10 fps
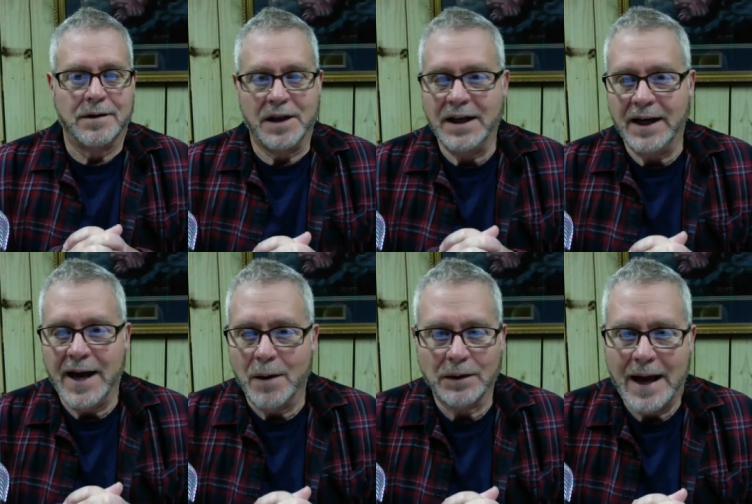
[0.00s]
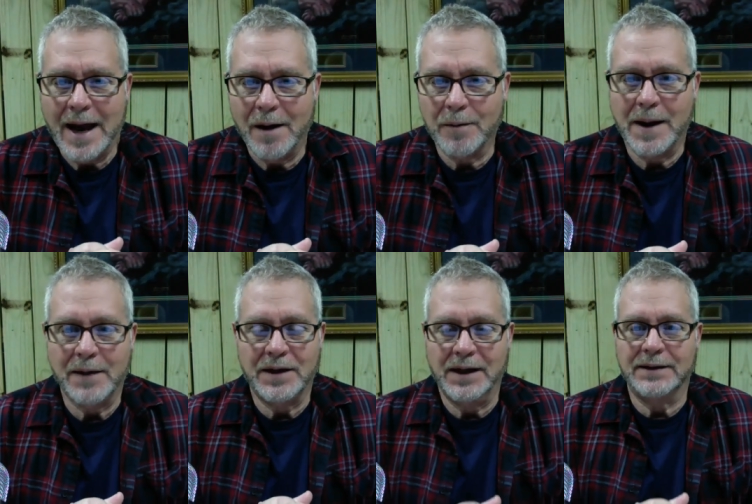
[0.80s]
Thinking Out Loud
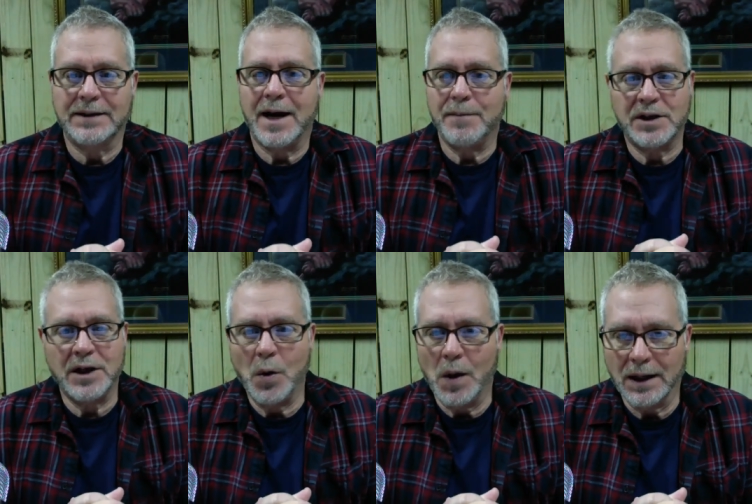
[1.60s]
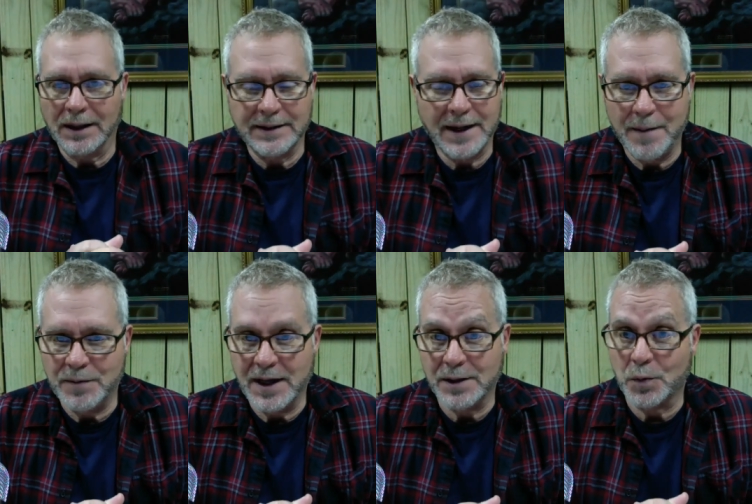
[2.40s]
About the End Times, TOL End
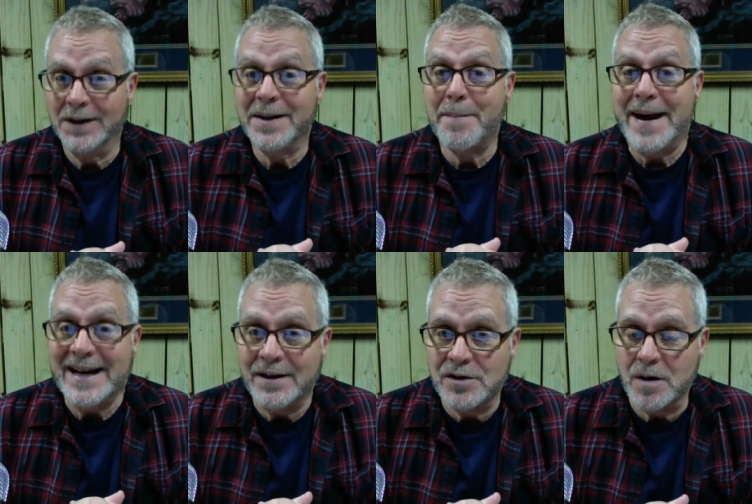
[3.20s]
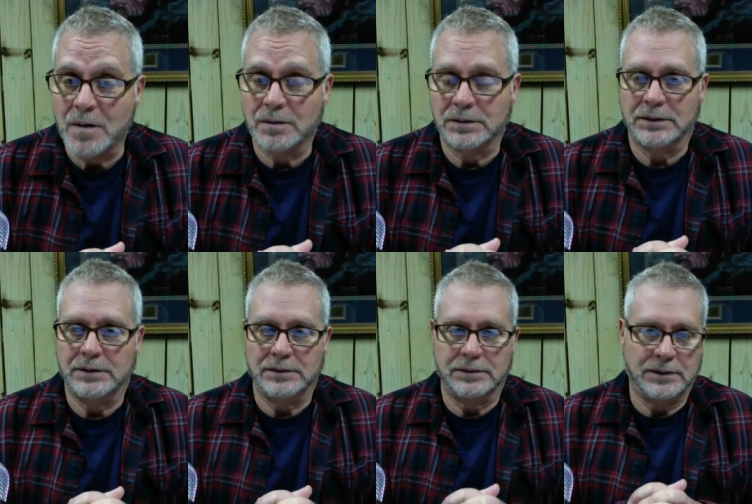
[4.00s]
Times, says, we're in the bang zone.
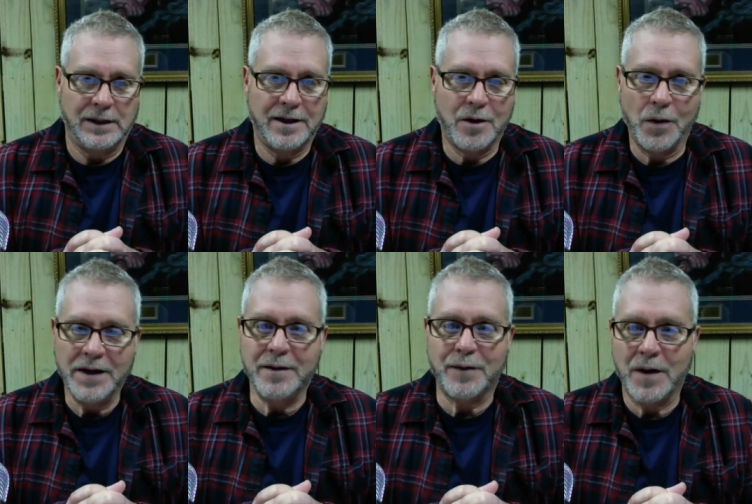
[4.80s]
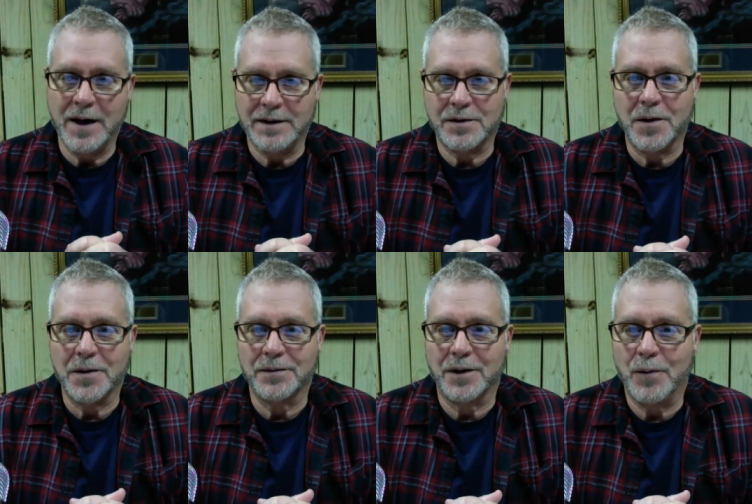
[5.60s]
He coined a phrase
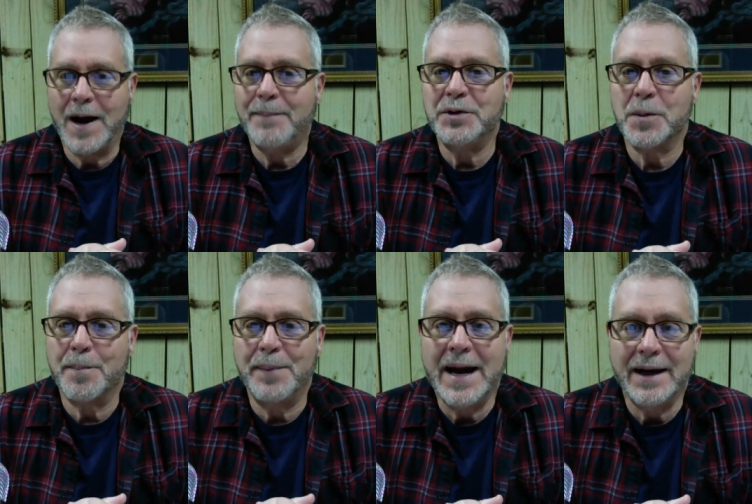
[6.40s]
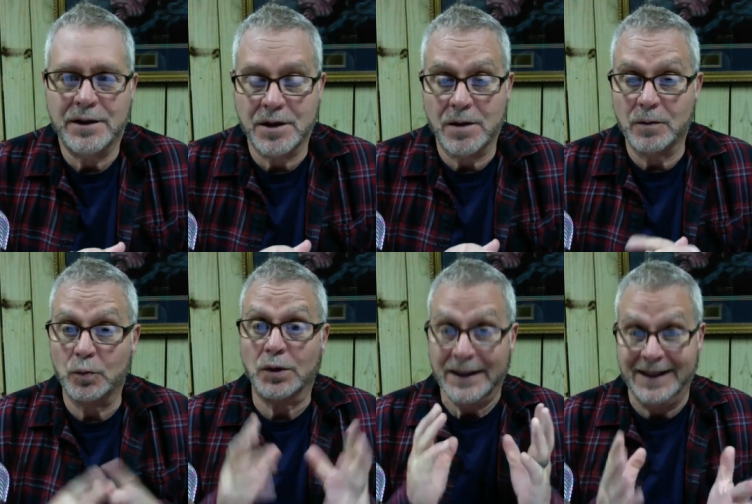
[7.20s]
called the rapture bang zone.
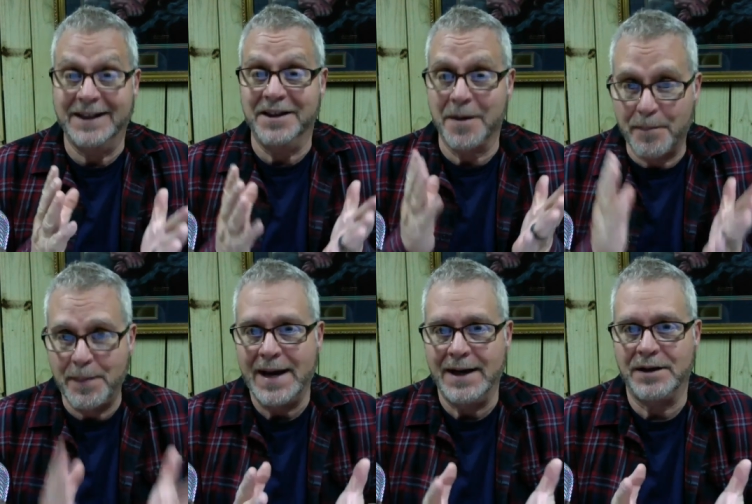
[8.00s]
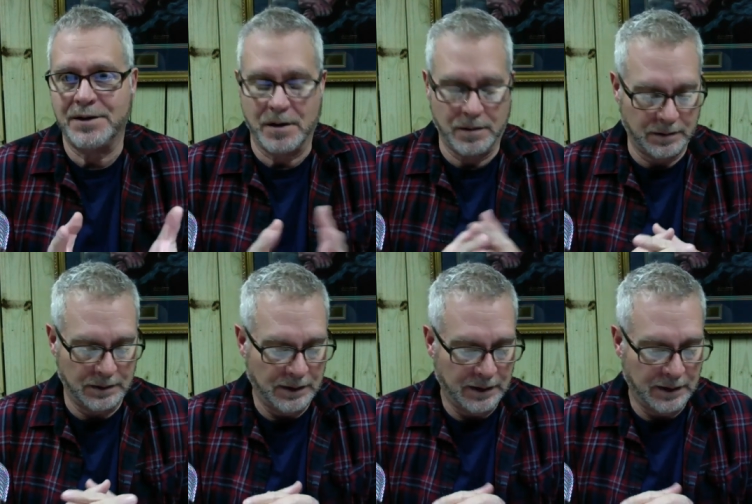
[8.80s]
We're in the bang zone.